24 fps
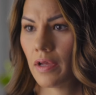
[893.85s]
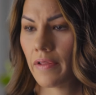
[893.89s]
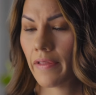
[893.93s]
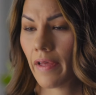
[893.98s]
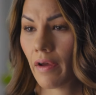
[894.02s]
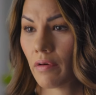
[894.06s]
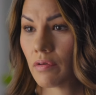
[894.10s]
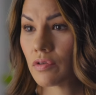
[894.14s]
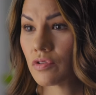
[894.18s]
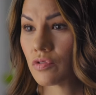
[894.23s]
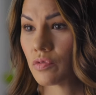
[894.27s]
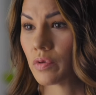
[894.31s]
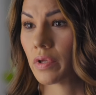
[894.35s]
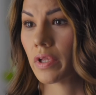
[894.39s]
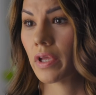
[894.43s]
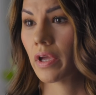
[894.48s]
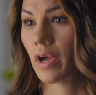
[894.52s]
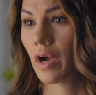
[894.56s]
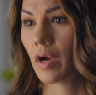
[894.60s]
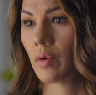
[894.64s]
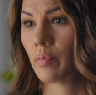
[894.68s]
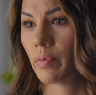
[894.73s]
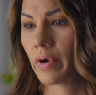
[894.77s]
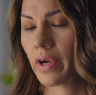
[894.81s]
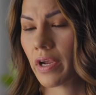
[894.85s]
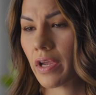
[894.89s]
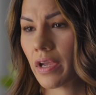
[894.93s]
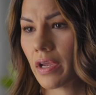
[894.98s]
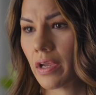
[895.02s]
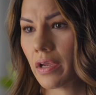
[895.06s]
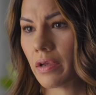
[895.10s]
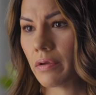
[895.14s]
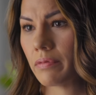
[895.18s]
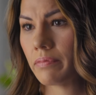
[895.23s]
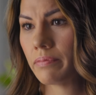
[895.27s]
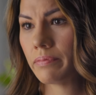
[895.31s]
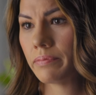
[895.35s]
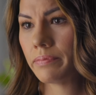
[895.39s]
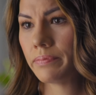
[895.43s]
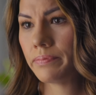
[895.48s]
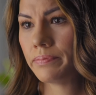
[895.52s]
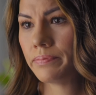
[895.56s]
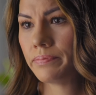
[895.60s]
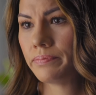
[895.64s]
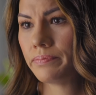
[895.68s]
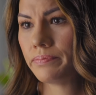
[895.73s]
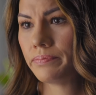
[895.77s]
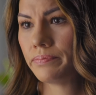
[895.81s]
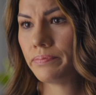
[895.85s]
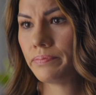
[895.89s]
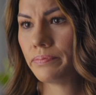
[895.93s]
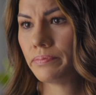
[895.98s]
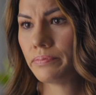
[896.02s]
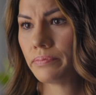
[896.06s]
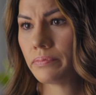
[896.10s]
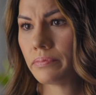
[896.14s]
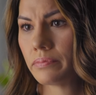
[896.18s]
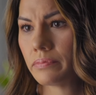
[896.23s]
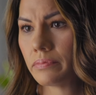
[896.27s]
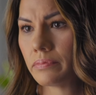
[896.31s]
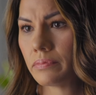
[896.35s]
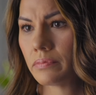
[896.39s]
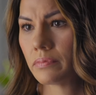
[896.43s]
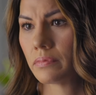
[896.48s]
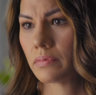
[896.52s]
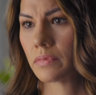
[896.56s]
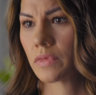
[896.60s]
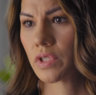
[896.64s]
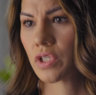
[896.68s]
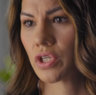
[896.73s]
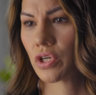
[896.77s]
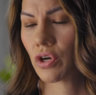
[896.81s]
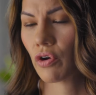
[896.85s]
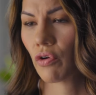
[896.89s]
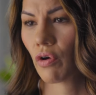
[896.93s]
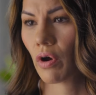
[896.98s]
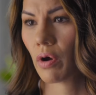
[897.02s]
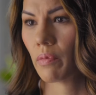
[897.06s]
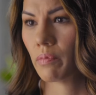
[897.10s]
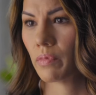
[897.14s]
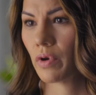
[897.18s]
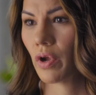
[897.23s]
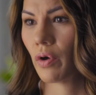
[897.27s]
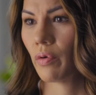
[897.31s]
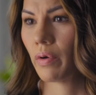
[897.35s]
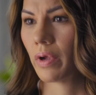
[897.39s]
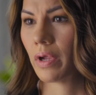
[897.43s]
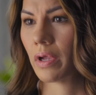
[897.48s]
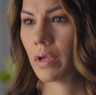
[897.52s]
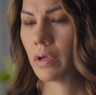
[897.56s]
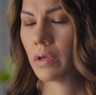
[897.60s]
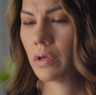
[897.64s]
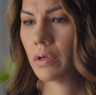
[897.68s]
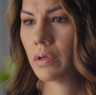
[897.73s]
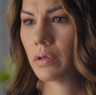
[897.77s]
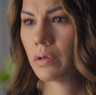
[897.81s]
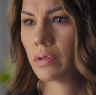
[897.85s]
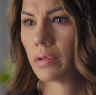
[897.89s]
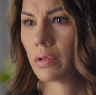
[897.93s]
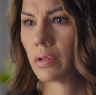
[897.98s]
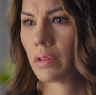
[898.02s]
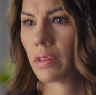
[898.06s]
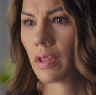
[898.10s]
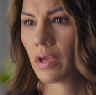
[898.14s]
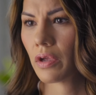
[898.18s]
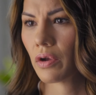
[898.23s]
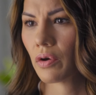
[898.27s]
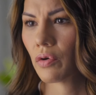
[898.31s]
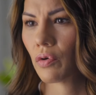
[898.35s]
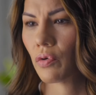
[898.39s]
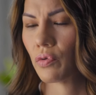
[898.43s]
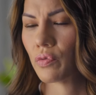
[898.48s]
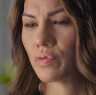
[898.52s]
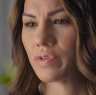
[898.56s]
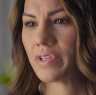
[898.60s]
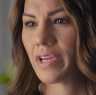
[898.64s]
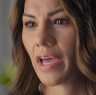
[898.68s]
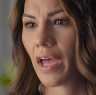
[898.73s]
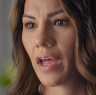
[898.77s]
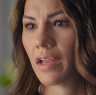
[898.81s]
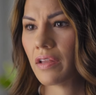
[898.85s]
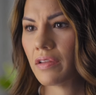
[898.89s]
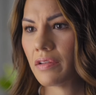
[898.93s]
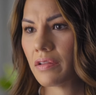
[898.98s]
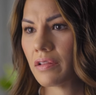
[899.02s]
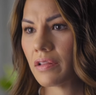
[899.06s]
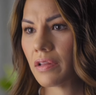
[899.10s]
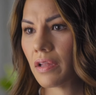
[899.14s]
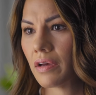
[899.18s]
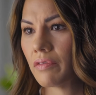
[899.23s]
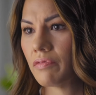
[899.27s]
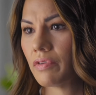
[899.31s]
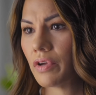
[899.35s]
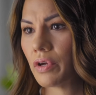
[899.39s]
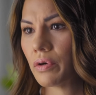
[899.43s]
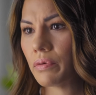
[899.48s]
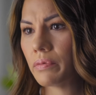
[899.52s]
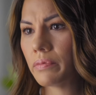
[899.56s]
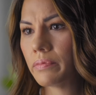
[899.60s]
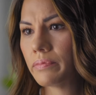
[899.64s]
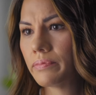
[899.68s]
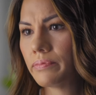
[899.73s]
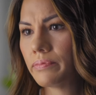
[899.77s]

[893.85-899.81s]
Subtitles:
That was really heartbreaking, to grow up knowing that your own dad didn't love you.